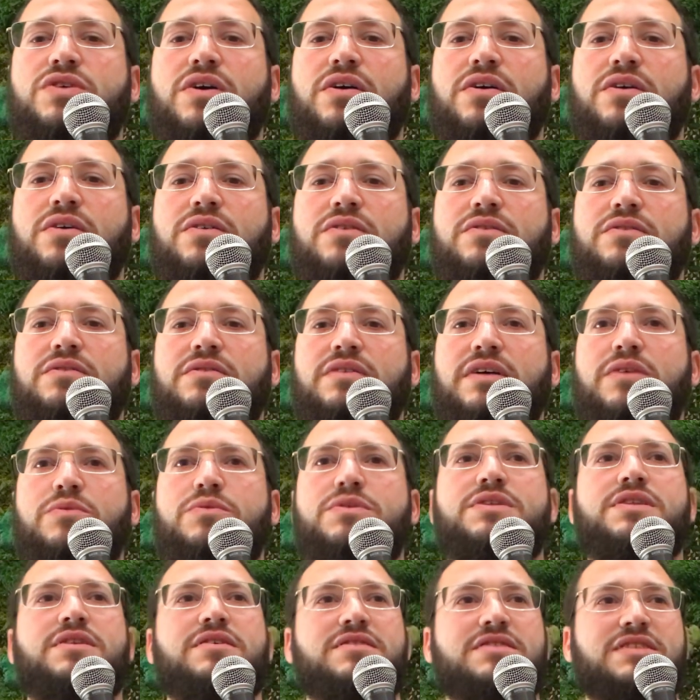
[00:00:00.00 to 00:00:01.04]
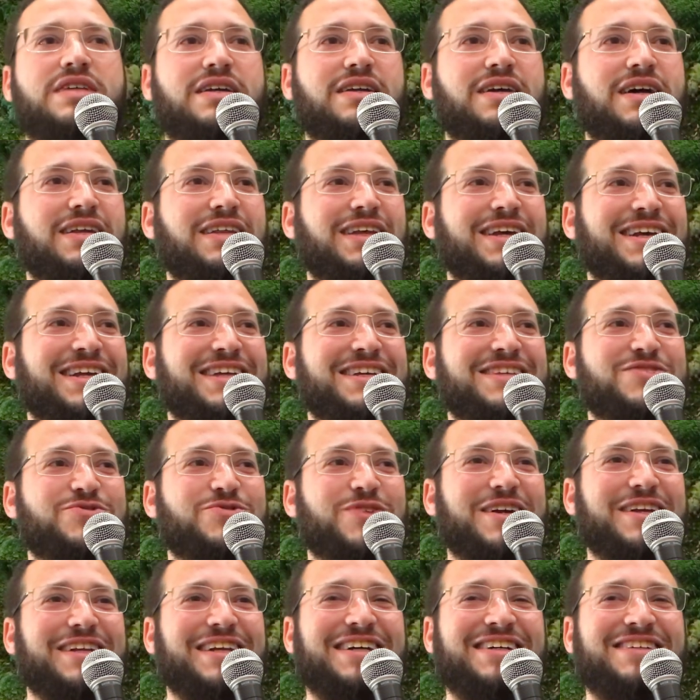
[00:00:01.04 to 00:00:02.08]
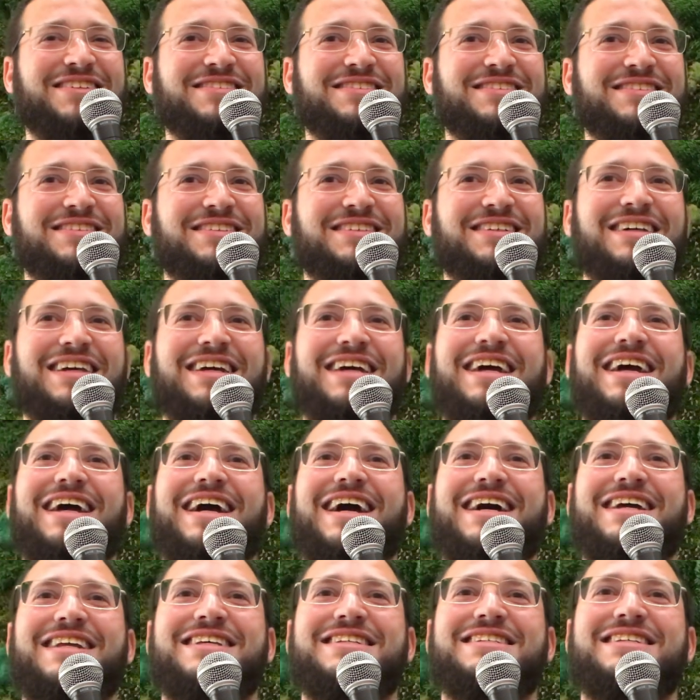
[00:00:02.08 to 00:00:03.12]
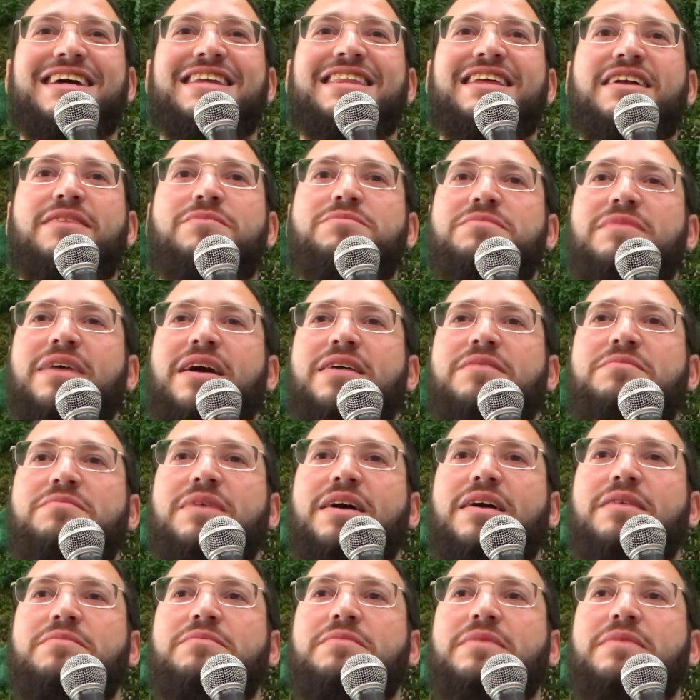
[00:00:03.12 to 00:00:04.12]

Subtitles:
So it was Thursday night like it is right now. And he said that I'm